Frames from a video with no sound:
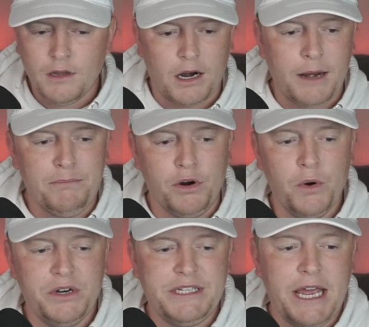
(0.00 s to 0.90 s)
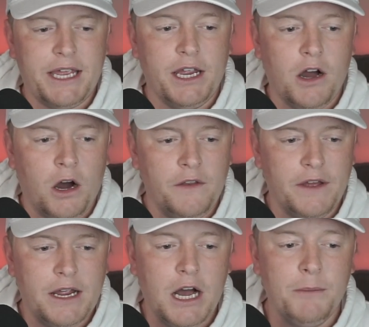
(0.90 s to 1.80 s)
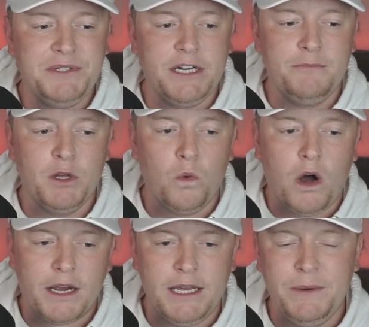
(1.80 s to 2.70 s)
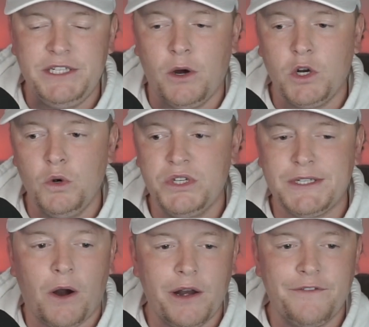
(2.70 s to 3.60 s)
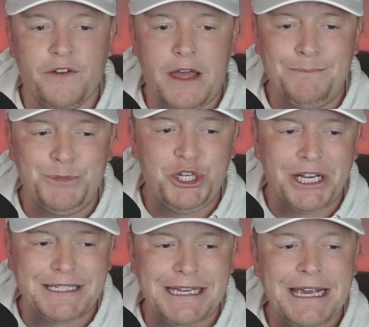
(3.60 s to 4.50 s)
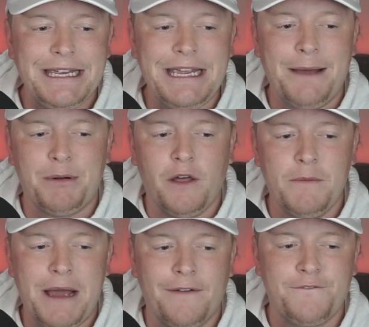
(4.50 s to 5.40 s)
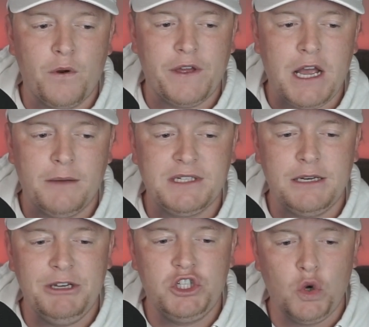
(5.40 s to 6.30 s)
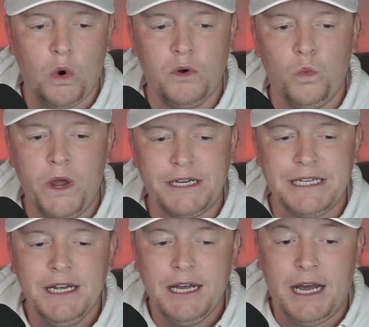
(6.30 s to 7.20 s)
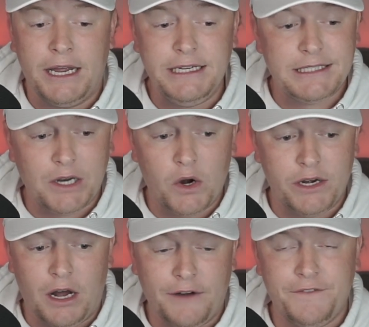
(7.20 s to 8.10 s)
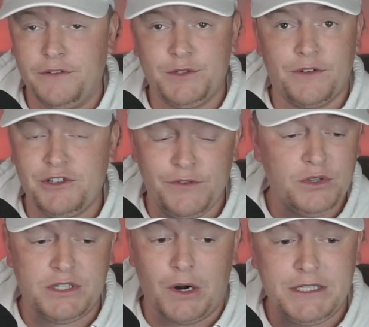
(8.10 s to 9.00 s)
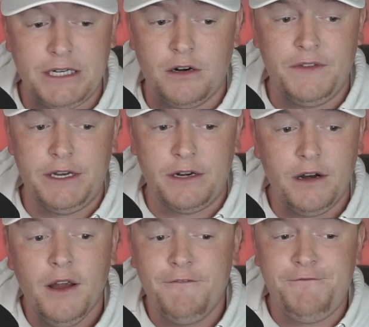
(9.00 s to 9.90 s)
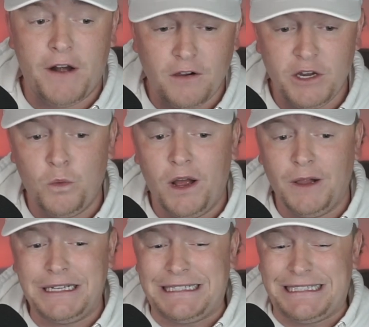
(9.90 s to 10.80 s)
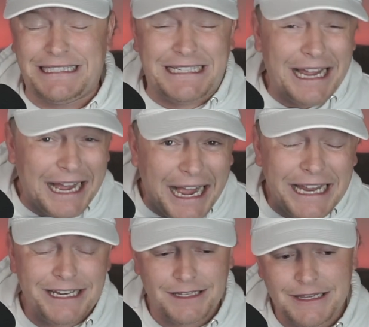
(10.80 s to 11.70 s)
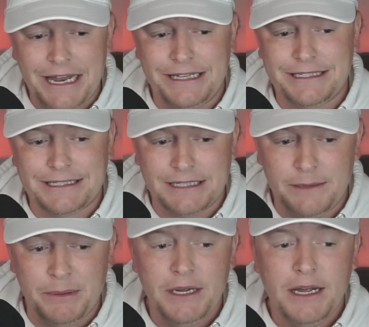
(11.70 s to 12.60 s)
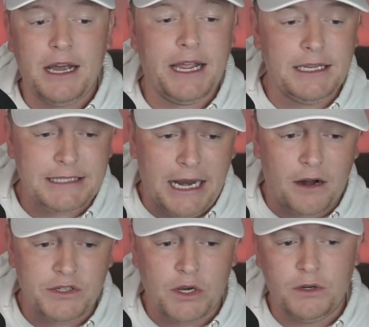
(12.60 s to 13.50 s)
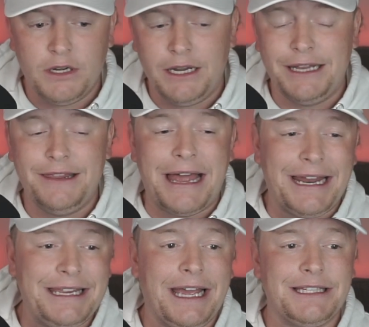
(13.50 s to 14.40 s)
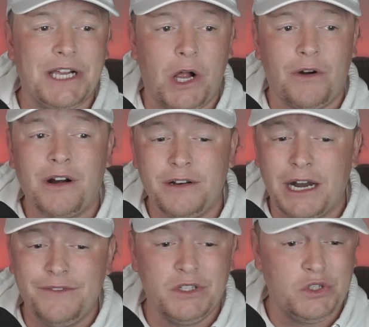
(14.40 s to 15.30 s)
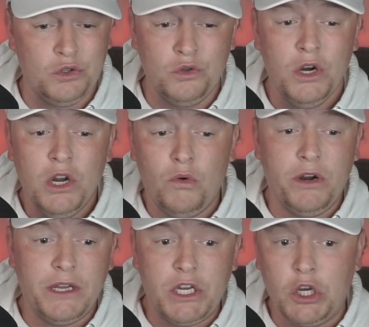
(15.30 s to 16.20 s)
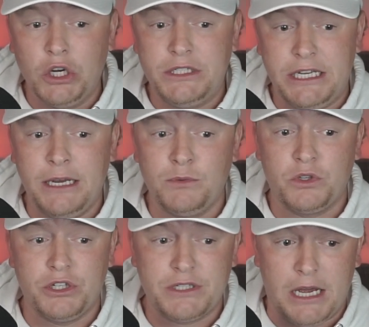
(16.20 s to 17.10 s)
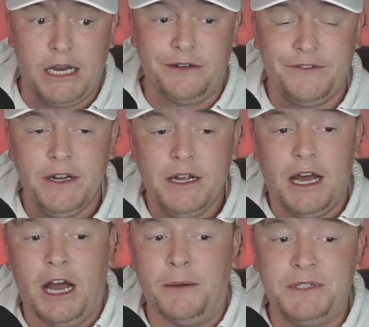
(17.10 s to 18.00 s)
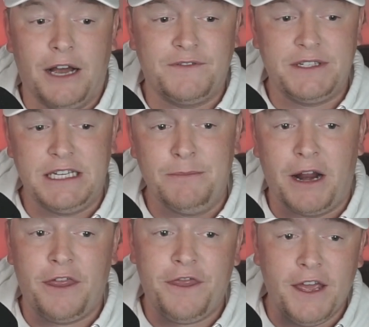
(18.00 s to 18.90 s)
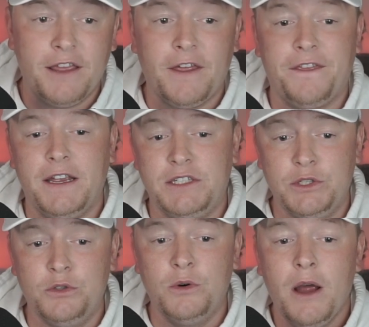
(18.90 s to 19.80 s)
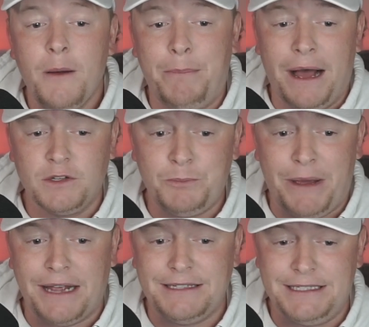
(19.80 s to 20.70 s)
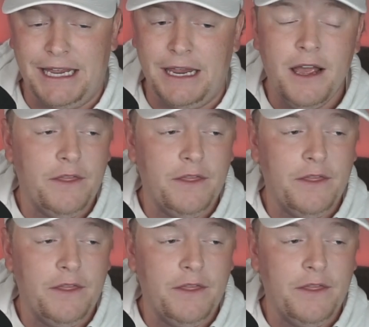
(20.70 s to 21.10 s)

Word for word: All right, Brewers taking on the Cubs here. Milwaukee, we don't know who's starting for them just yet, but on the mound for the Cubs is going to be Jordan Wicks. He started off his first few starts here on the year fairly well and kind of let it slip against Arizona and then against Colorado. Not even 2 really good teams, which is kind of tough to see, but I think that they do bounce back today.